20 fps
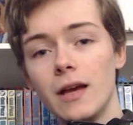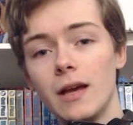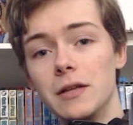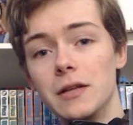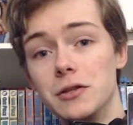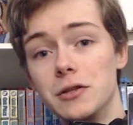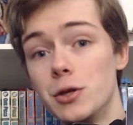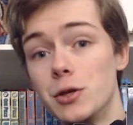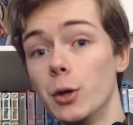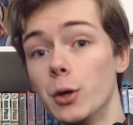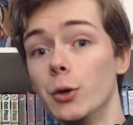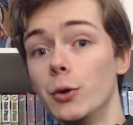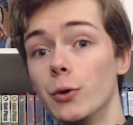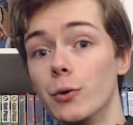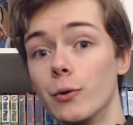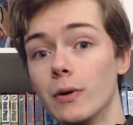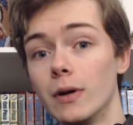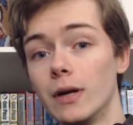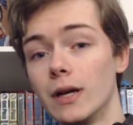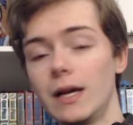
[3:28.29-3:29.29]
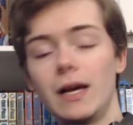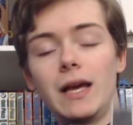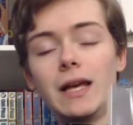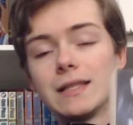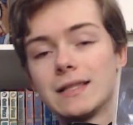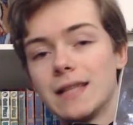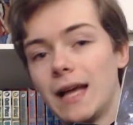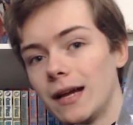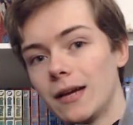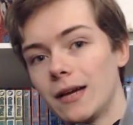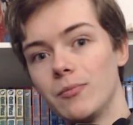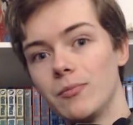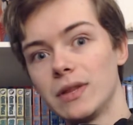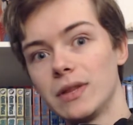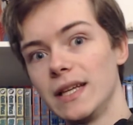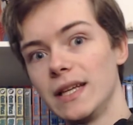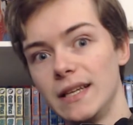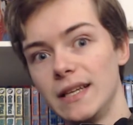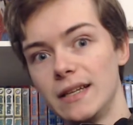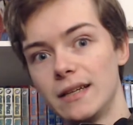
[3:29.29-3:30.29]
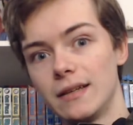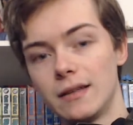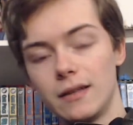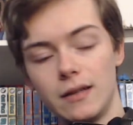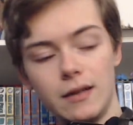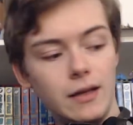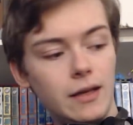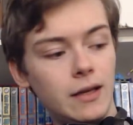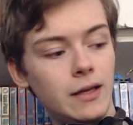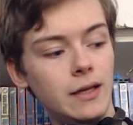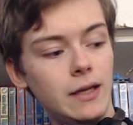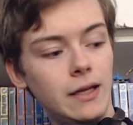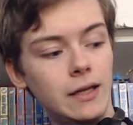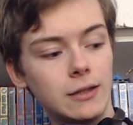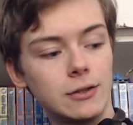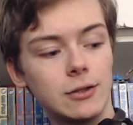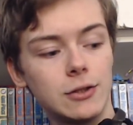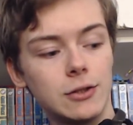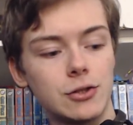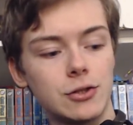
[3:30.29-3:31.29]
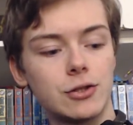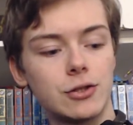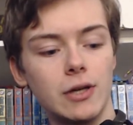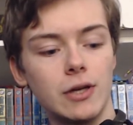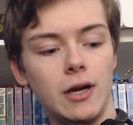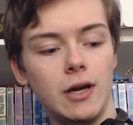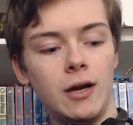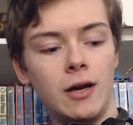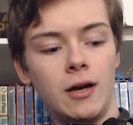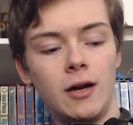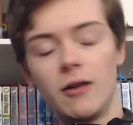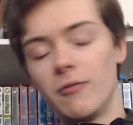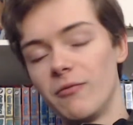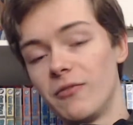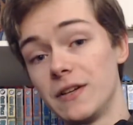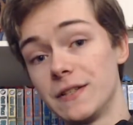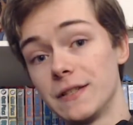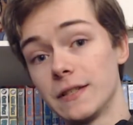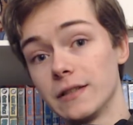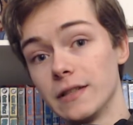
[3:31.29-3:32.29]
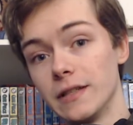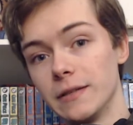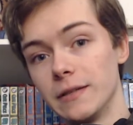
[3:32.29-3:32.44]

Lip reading: and 2, it's not complete in English physically.